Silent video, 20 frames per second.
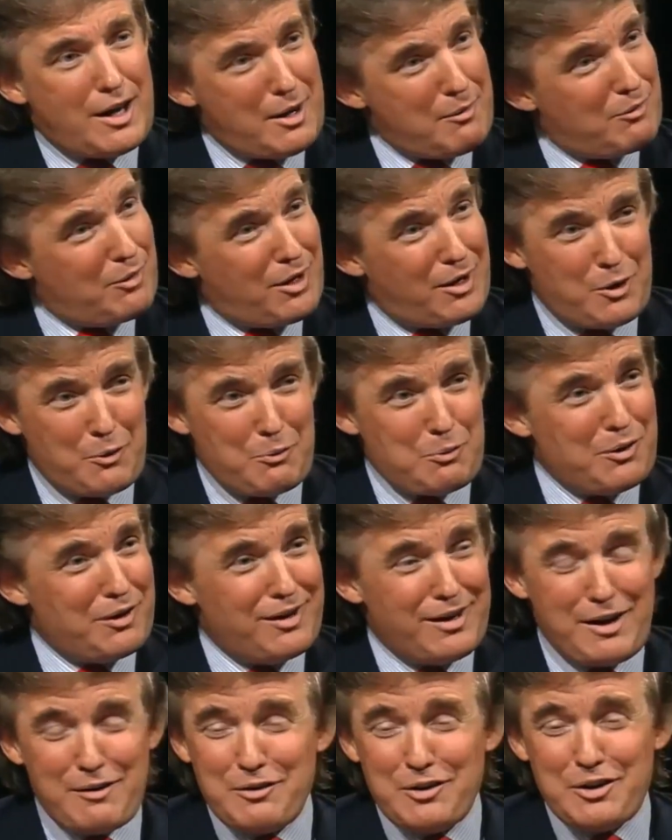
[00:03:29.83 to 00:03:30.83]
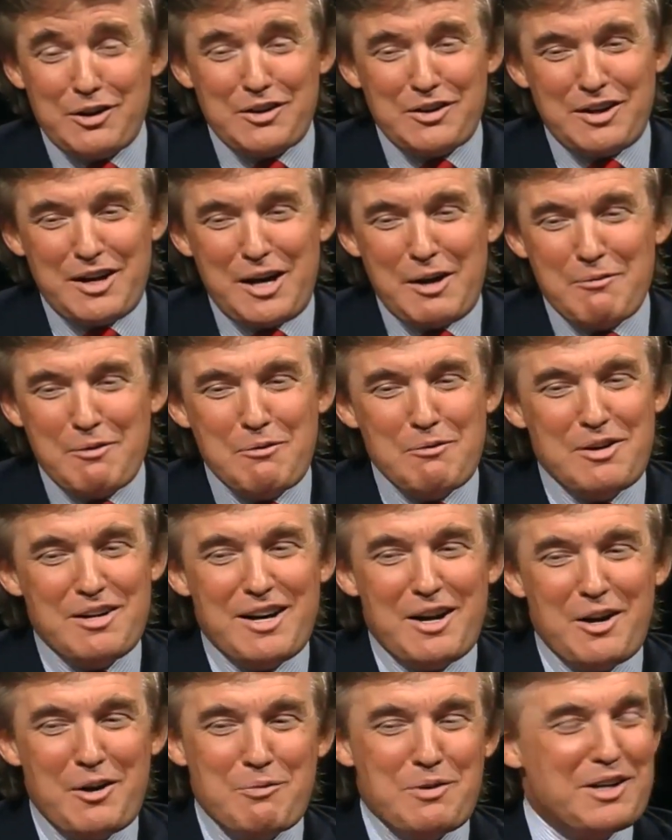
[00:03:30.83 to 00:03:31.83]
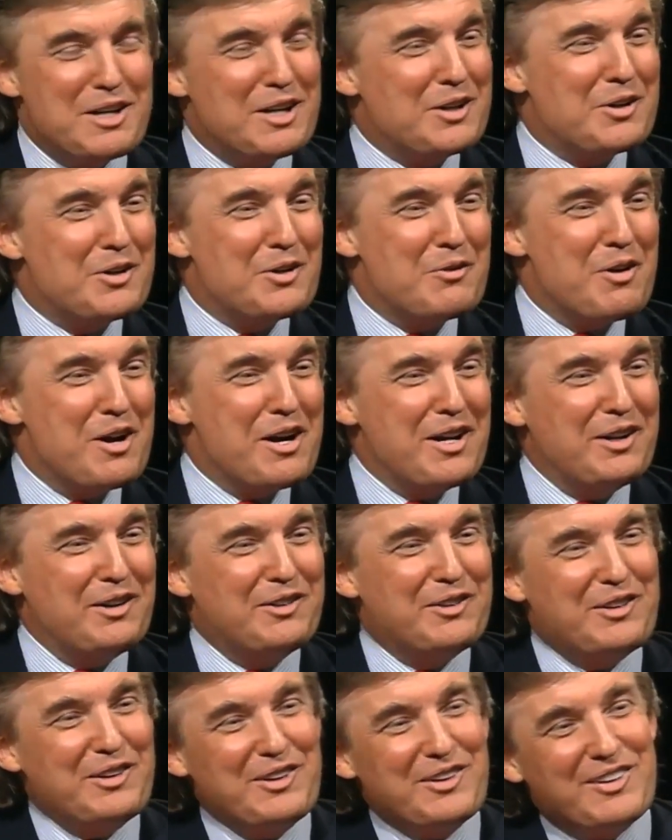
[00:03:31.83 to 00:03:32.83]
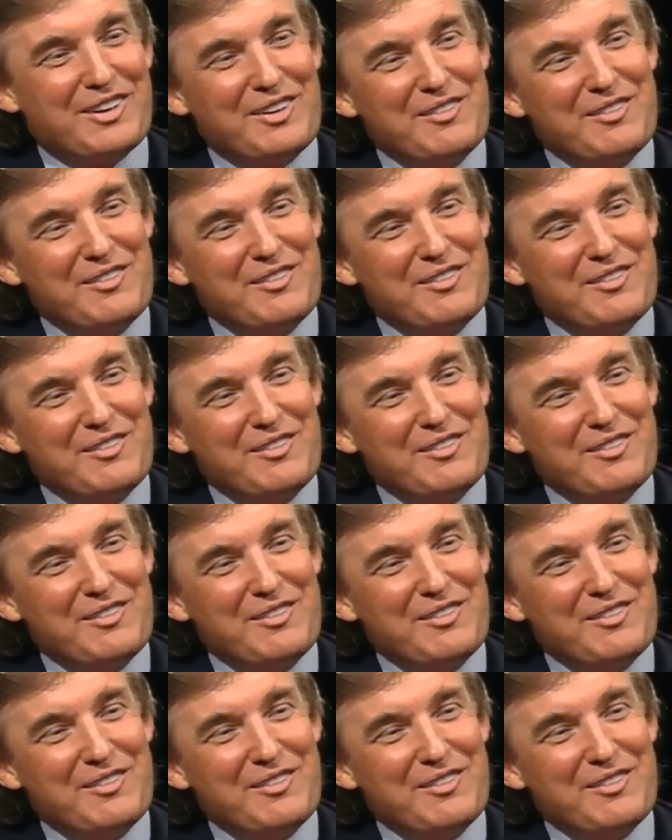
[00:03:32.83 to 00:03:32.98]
I hope we're going to have a good time. I mean, I hope you get good ratings, too.